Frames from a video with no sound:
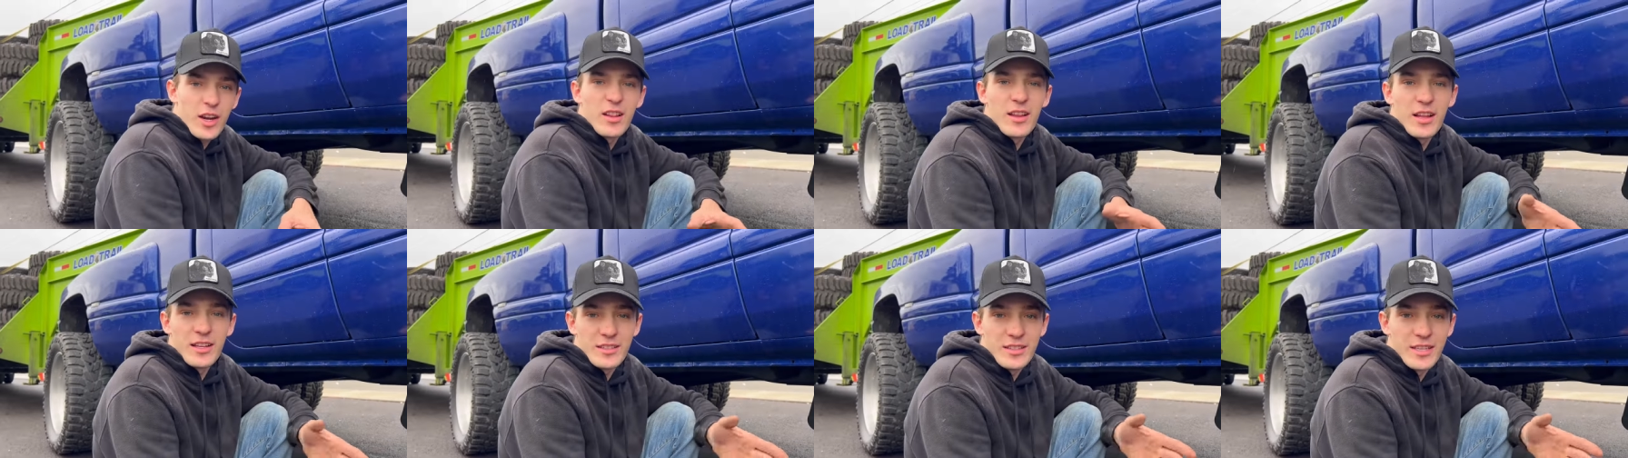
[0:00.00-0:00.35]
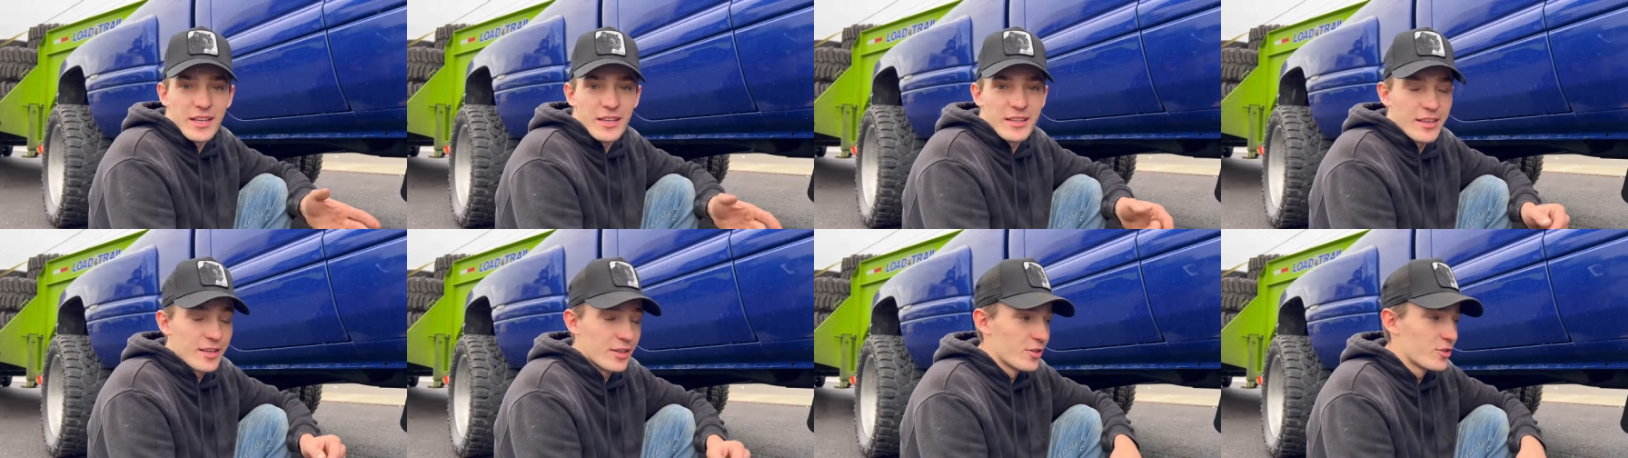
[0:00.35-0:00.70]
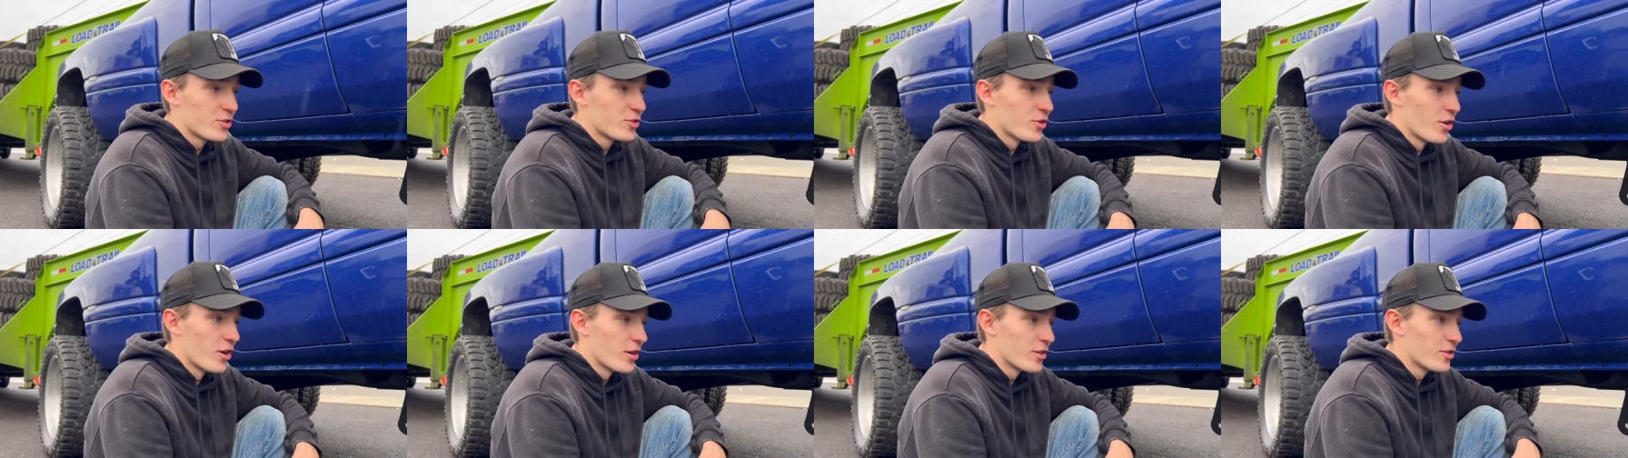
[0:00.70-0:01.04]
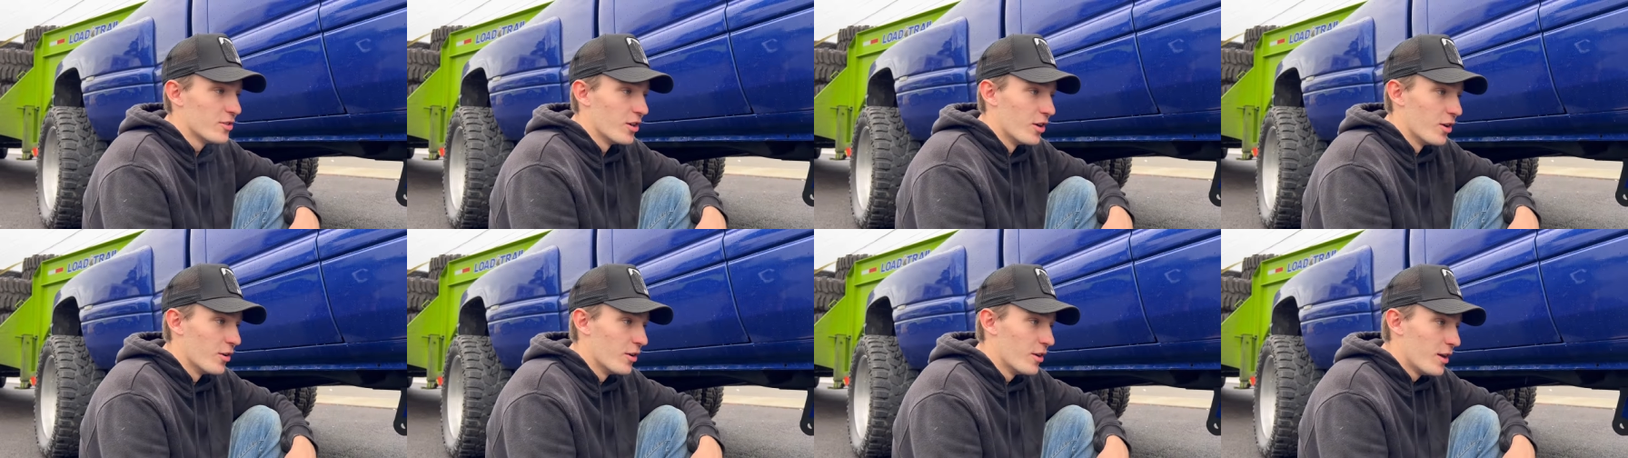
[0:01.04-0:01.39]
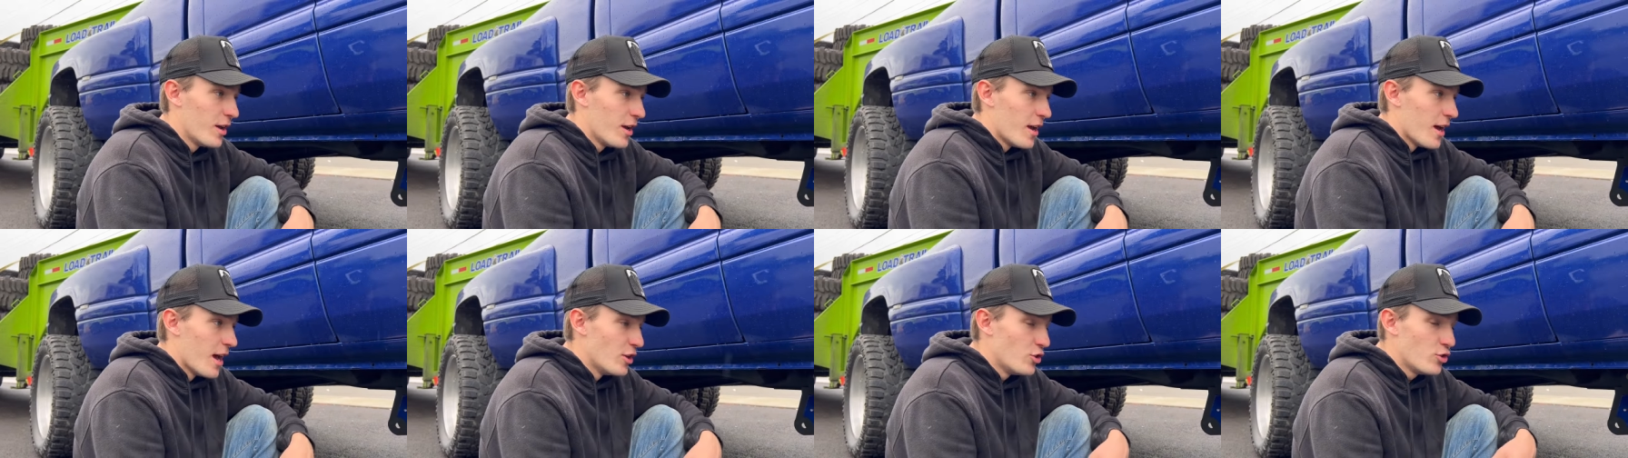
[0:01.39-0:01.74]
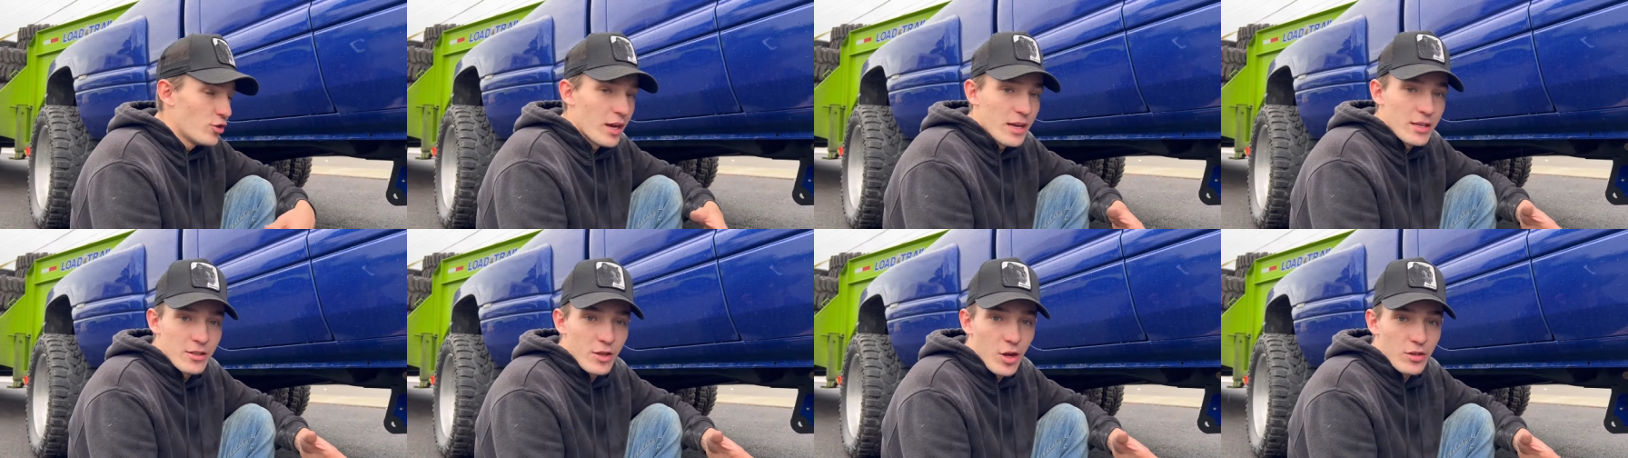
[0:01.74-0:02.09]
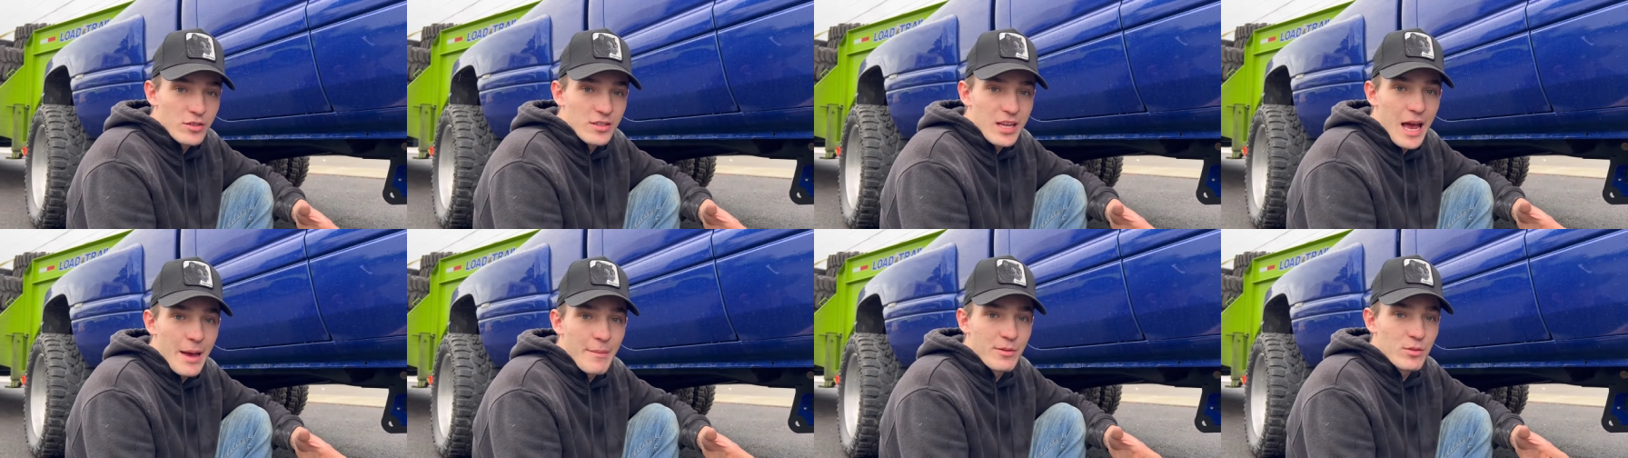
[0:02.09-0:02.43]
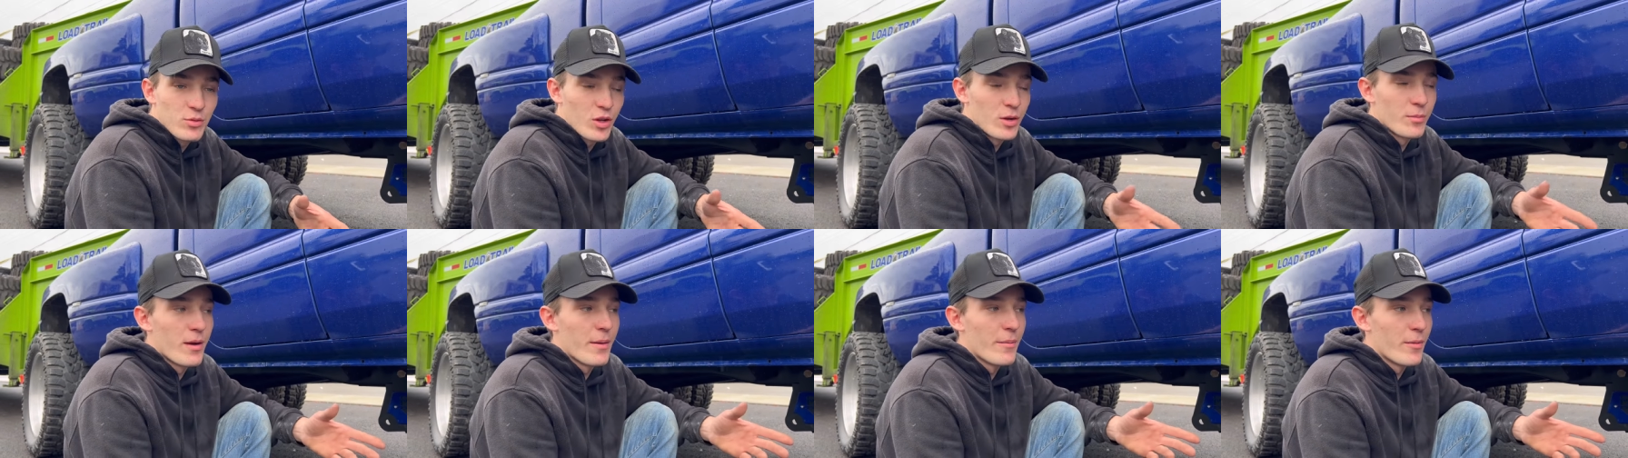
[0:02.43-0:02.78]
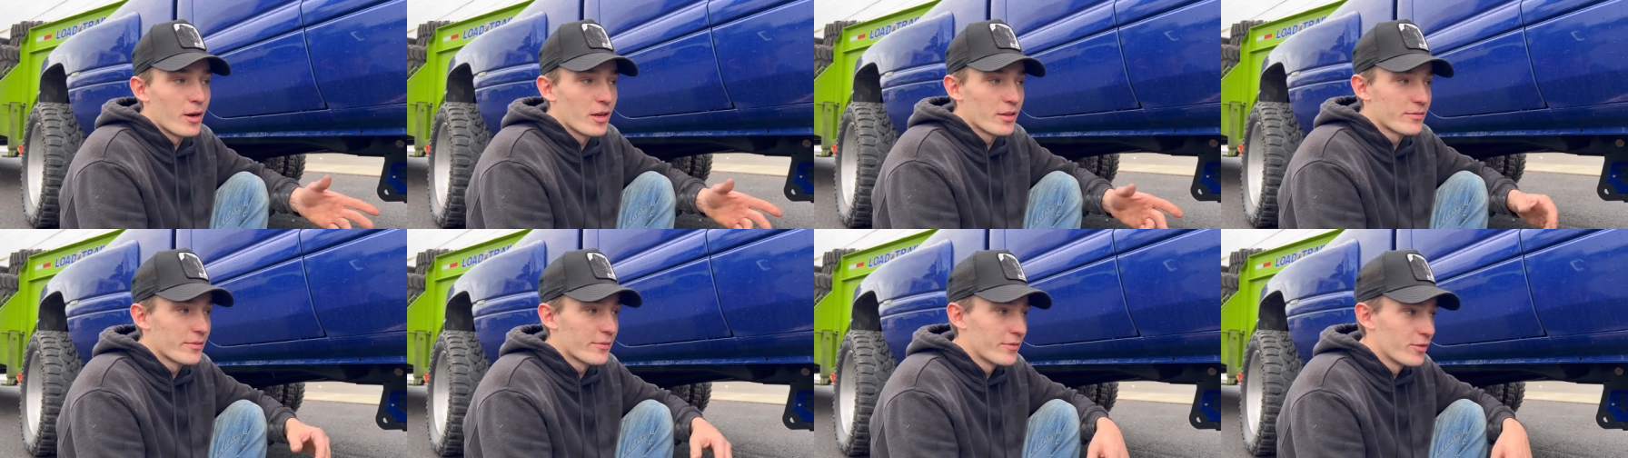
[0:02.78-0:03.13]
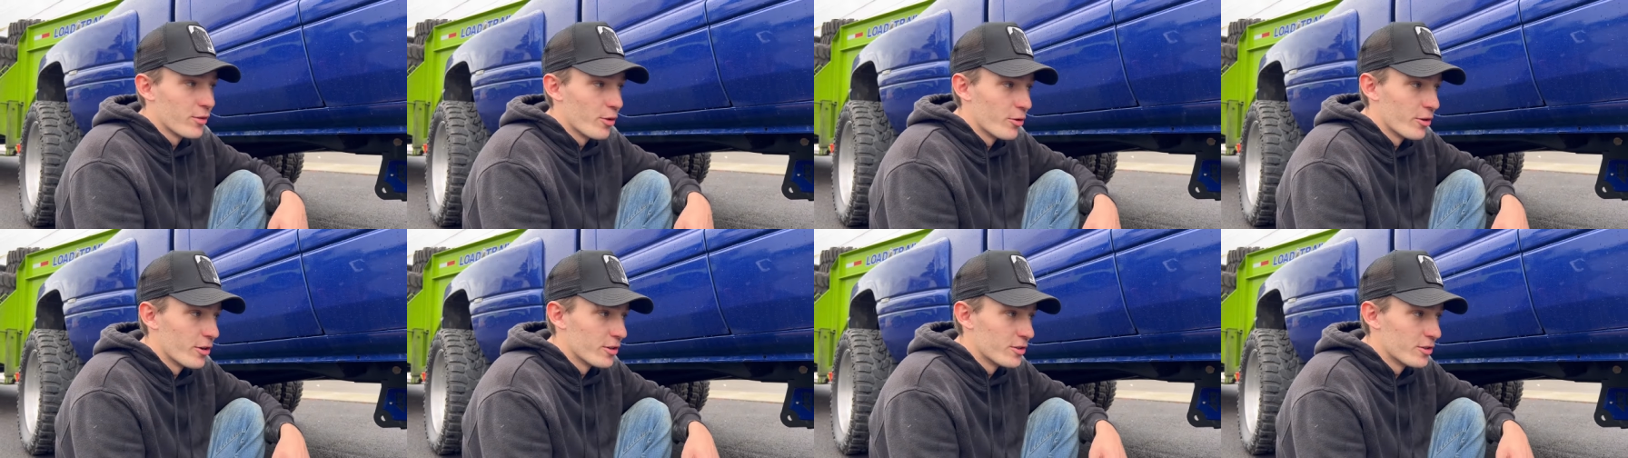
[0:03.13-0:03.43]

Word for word: on T-King truck. So as you guys know, Tom is one of my buddies from Florida.